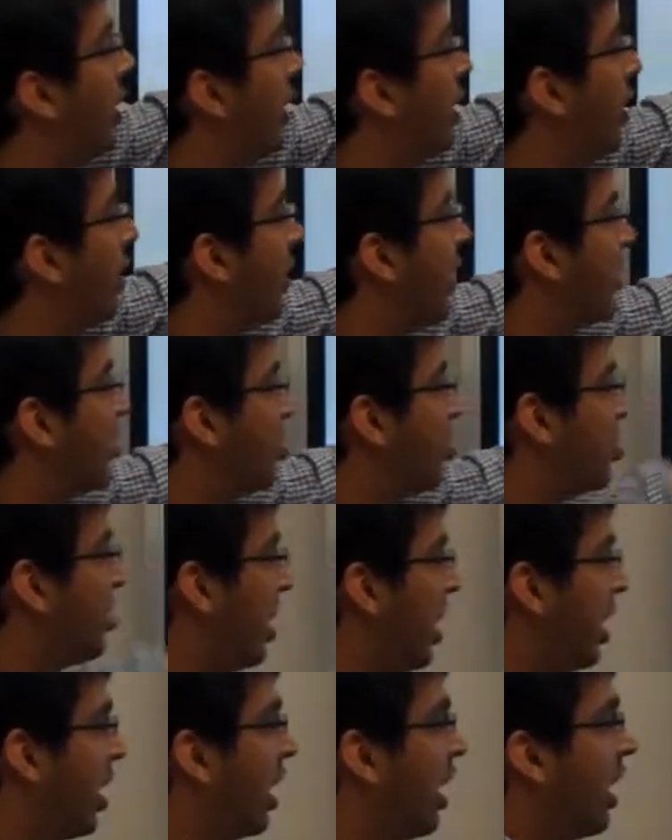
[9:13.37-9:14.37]
Here, as you
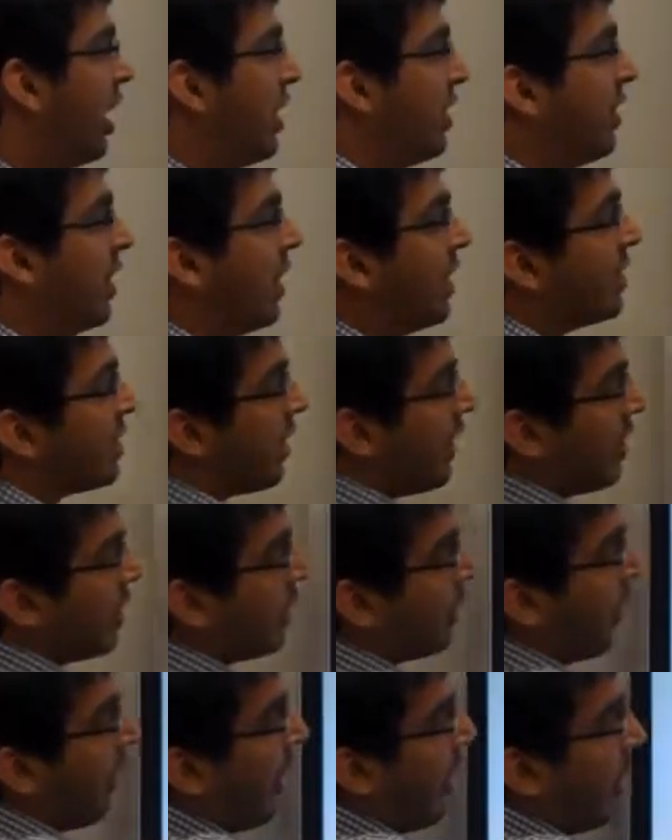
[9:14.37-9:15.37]
see, these
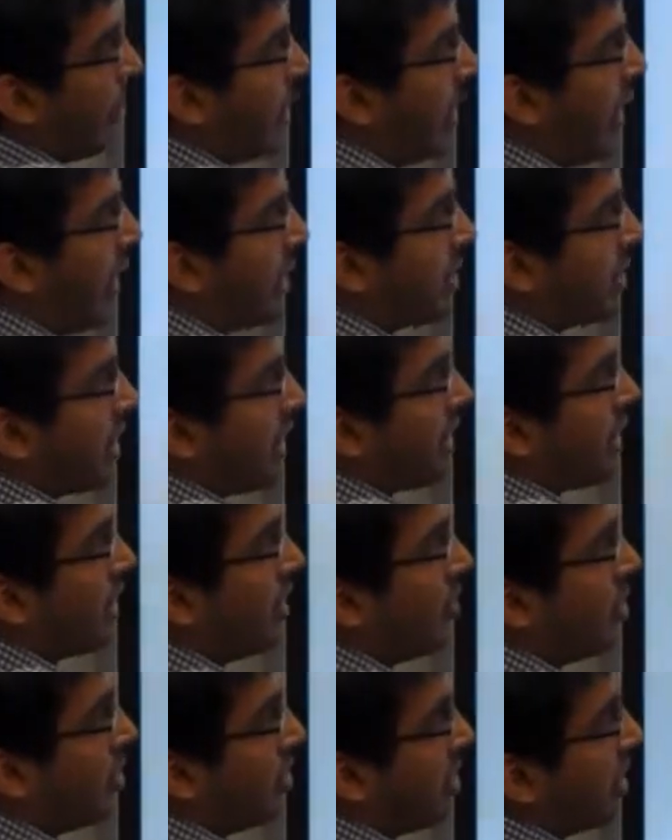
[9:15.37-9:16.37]
red paths are
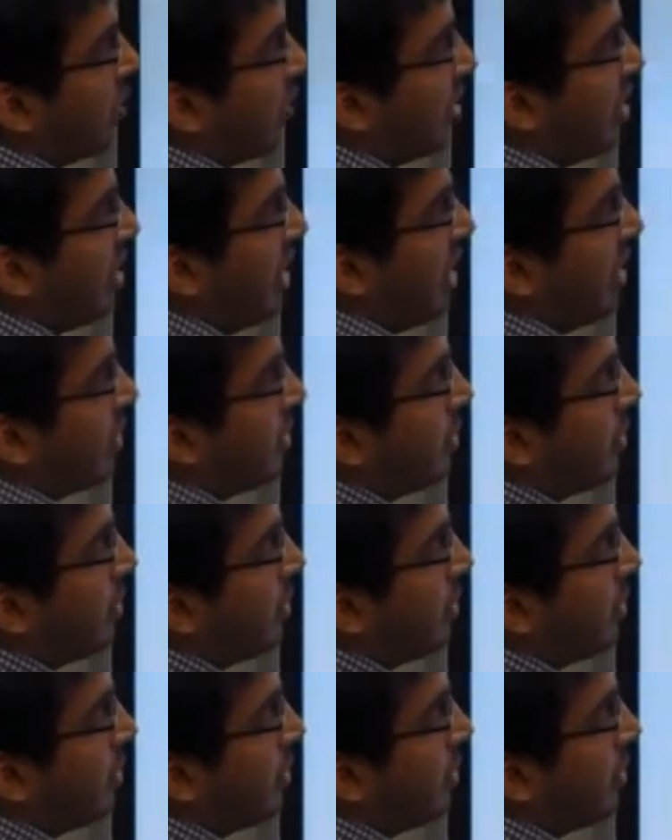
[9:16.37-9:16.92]
converging with these